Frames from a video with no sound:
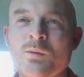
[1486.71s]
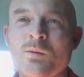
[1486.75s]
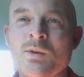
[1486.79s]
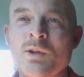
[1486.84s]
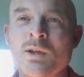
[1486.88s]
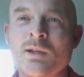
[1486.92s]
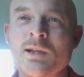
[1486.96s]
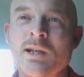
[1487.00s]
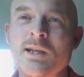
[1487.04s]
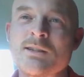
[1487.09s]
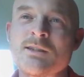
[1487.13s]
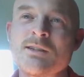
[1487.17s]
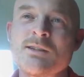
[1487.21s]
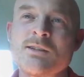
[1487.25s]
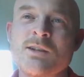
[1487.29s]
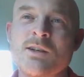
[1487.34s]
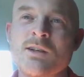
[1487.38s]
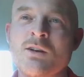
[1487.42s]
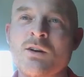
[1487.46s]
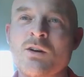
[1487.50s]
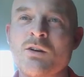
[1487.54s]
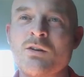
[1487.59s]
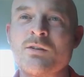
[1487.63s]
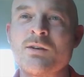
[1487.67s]
the lessons that
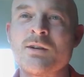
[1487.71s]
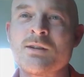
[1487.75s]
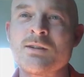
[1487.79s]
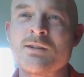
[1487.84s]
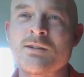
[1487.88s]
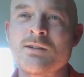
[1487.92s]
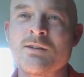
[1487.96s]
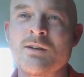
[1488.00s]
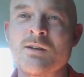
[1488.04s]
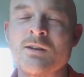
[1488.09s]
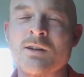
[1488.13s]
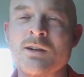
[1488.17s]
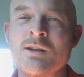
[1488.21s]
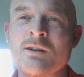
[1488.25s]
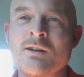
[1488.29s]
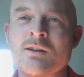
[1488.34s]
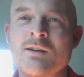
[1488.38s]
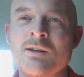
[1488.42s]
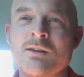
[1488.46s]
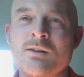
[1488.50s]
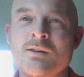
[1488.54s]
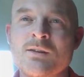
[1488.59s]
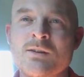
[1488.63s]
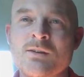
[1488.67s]
you're installing
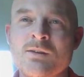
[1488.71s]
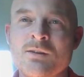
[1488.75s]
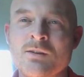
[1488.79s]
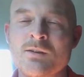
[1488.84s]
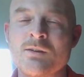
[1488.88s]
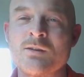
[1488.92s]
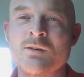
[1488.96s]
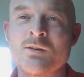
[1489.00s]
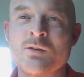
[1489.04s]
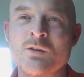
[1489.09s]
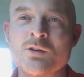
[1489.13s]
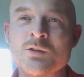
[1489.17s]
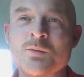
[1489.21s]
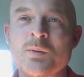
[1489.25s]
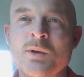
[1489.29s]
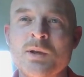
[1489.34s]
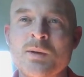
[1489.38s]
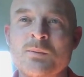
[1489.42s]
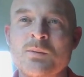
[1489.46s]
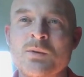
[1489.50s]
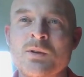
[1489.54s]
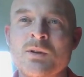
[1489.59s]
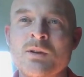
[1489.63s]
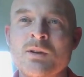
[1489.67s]
on those
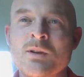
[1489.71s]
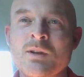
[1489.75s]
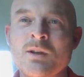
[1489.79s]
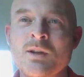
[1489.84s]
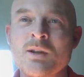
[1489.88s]
people